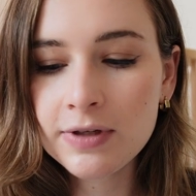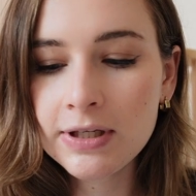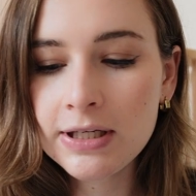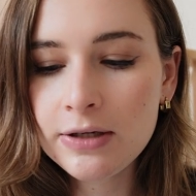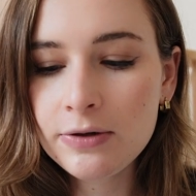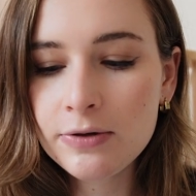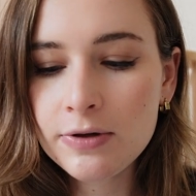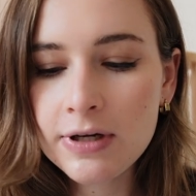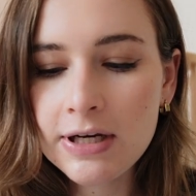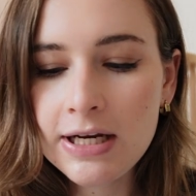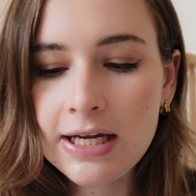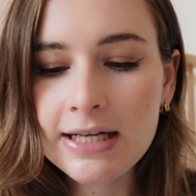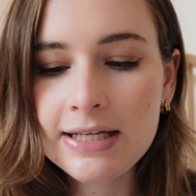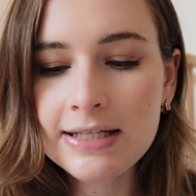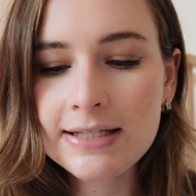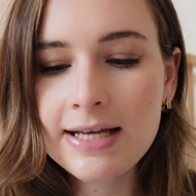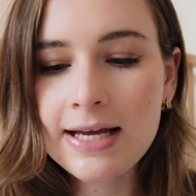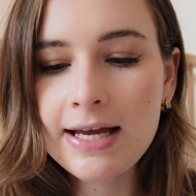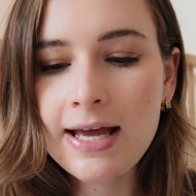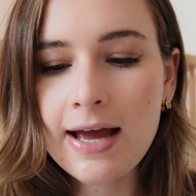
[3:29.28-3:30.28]
really good
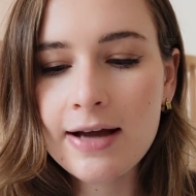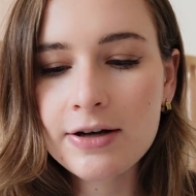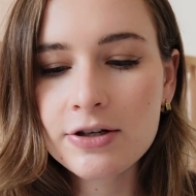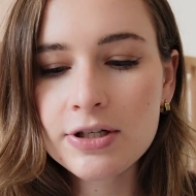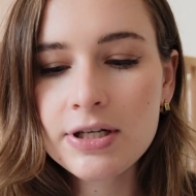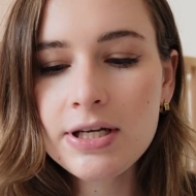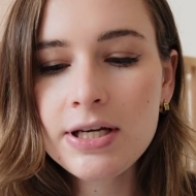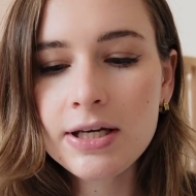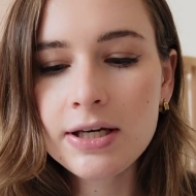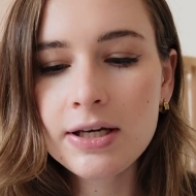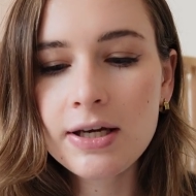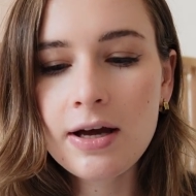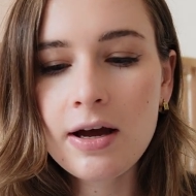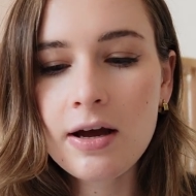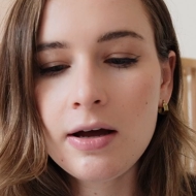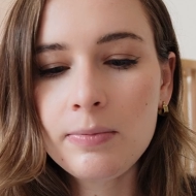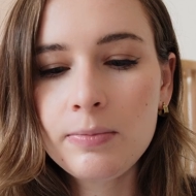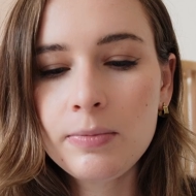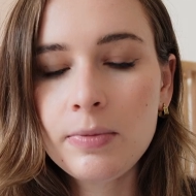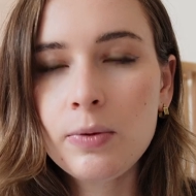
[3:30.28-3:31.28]
is they actually
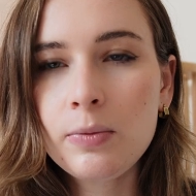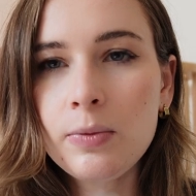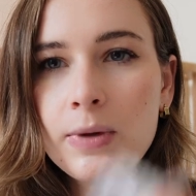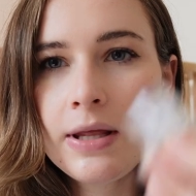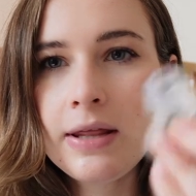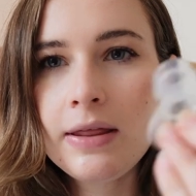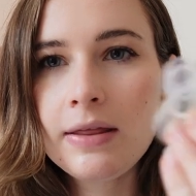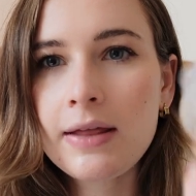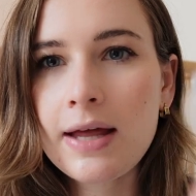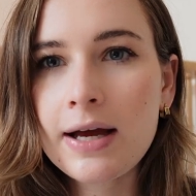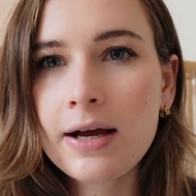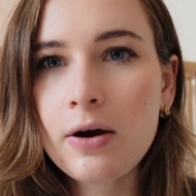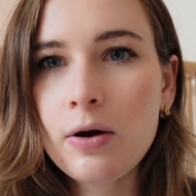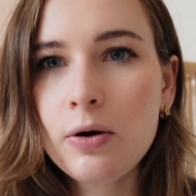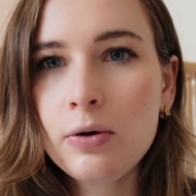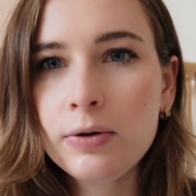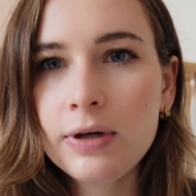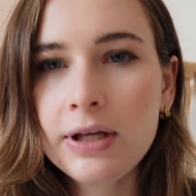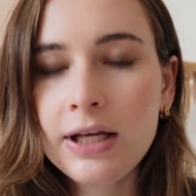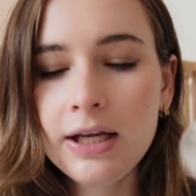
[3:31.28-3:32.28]
come with like a
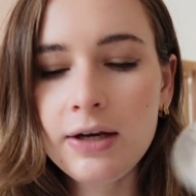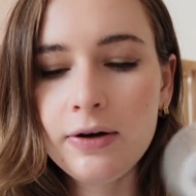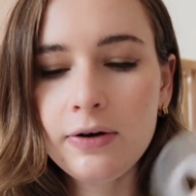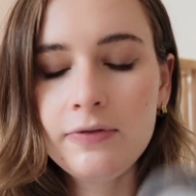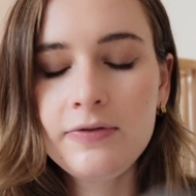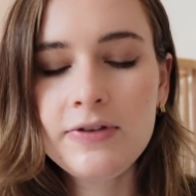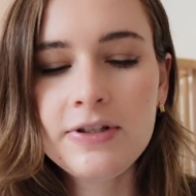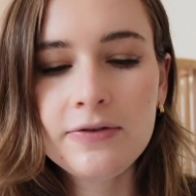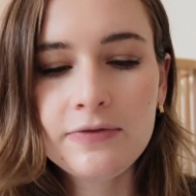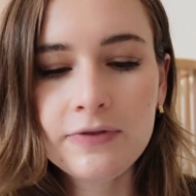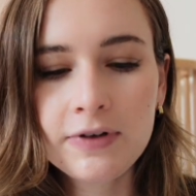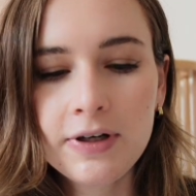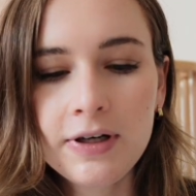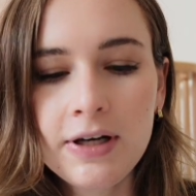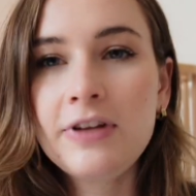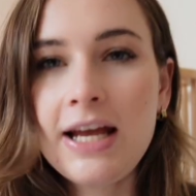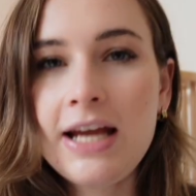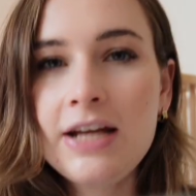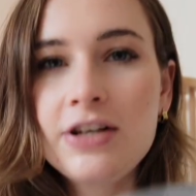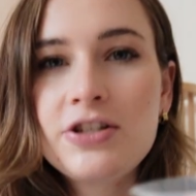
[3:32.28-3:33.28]
whole kit of different
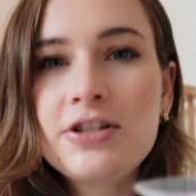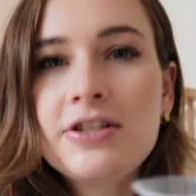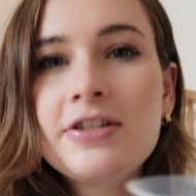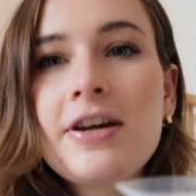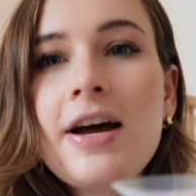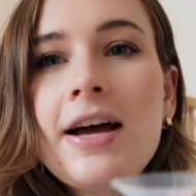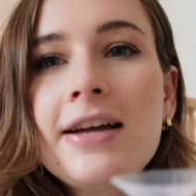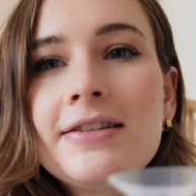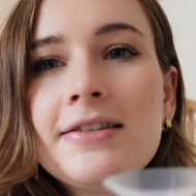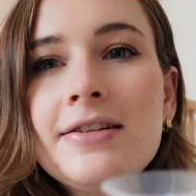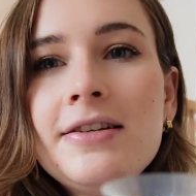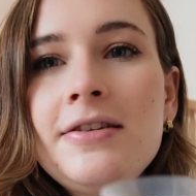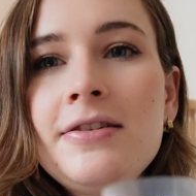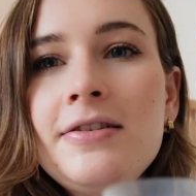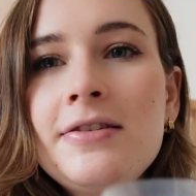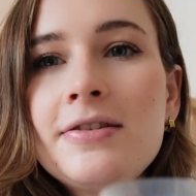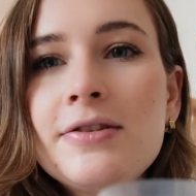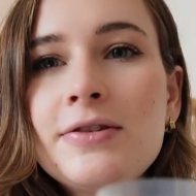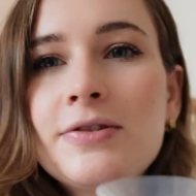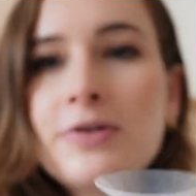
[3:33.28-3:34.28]
flange
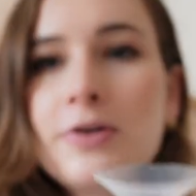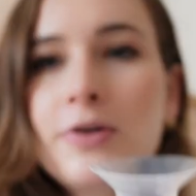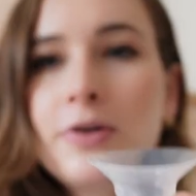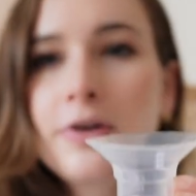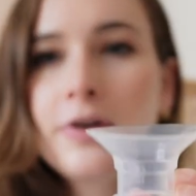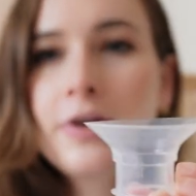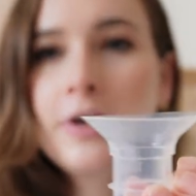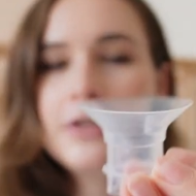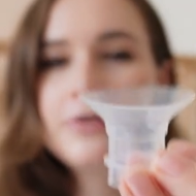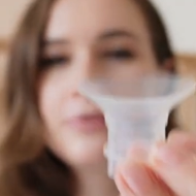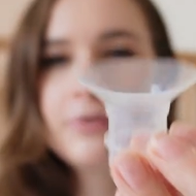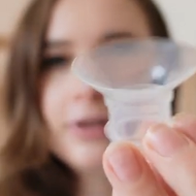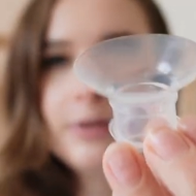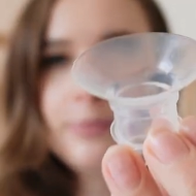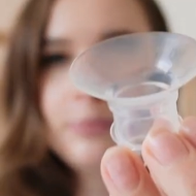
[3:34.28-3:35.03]
sizes, so it's really